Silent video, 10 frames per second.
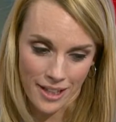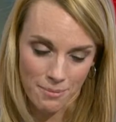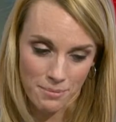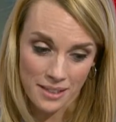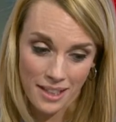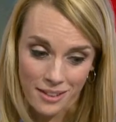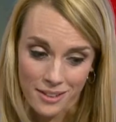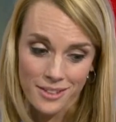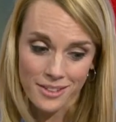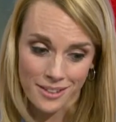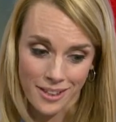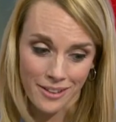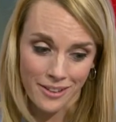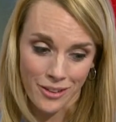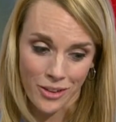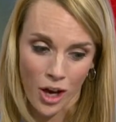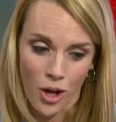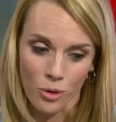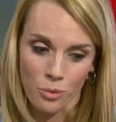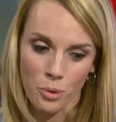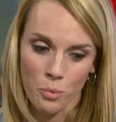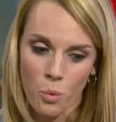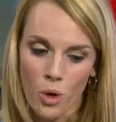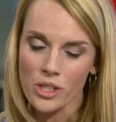skills and on the whole. But what do